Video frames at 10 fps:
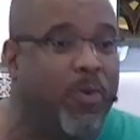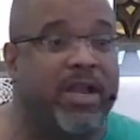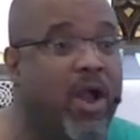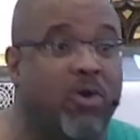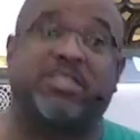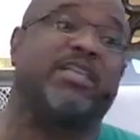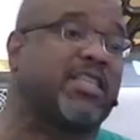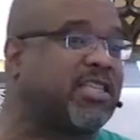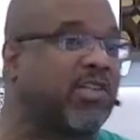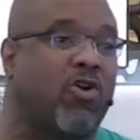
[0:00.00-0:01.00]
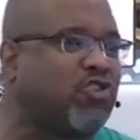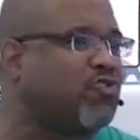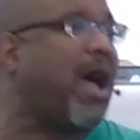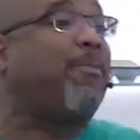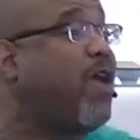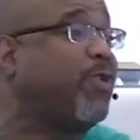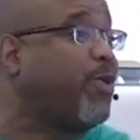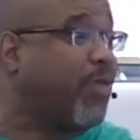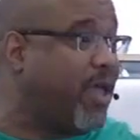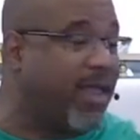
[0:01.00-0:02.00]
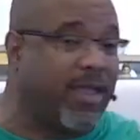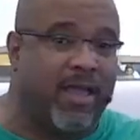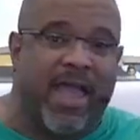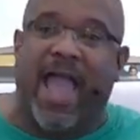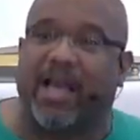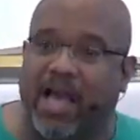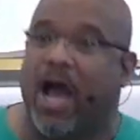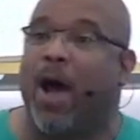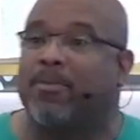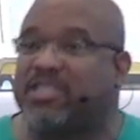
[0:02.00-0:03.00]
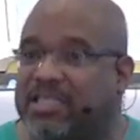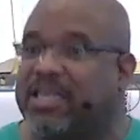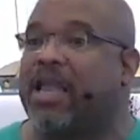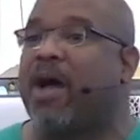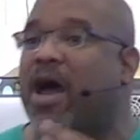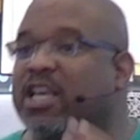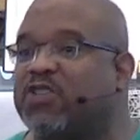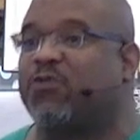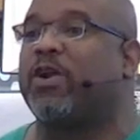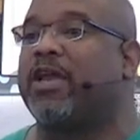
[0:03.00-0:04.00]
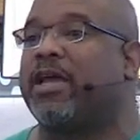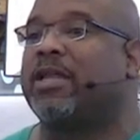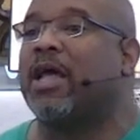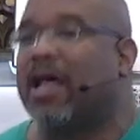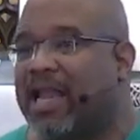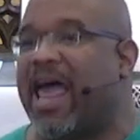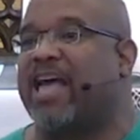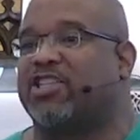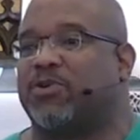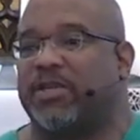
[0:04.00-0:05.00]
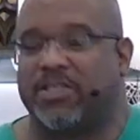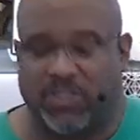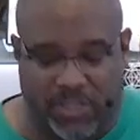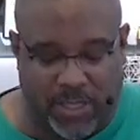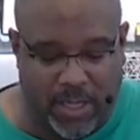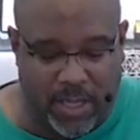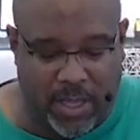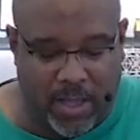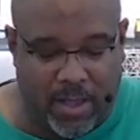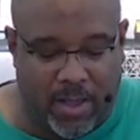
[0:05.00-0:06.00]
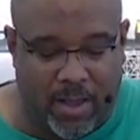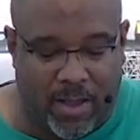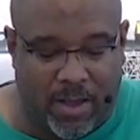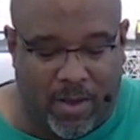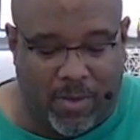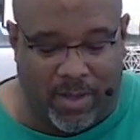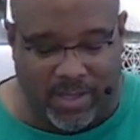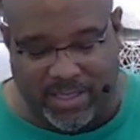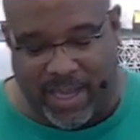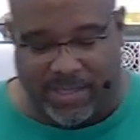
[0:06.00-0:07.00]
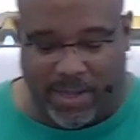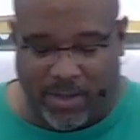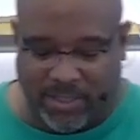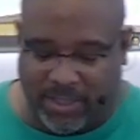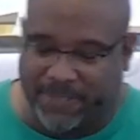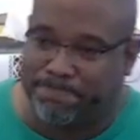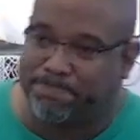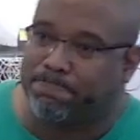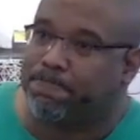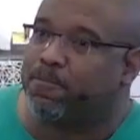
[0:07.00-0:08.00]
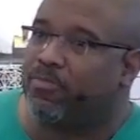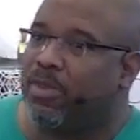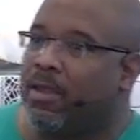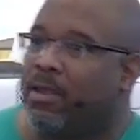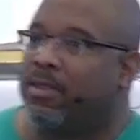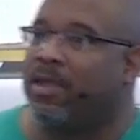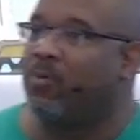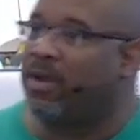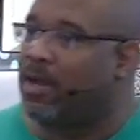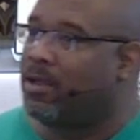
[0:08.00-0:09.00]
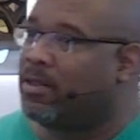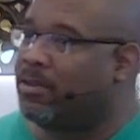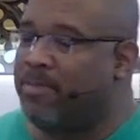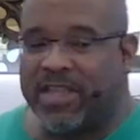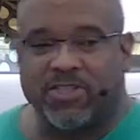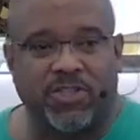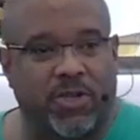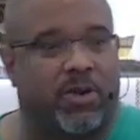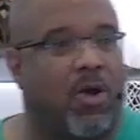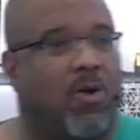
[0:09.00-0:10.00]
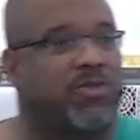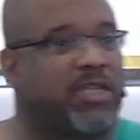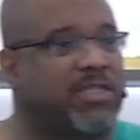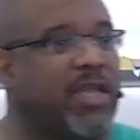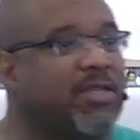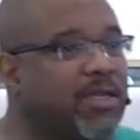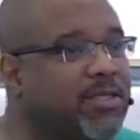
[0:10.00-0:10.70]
Jesus is going to drop everything and come see about his friend Lazarus. Well, the text tells us that when the messenger goes to Jesus,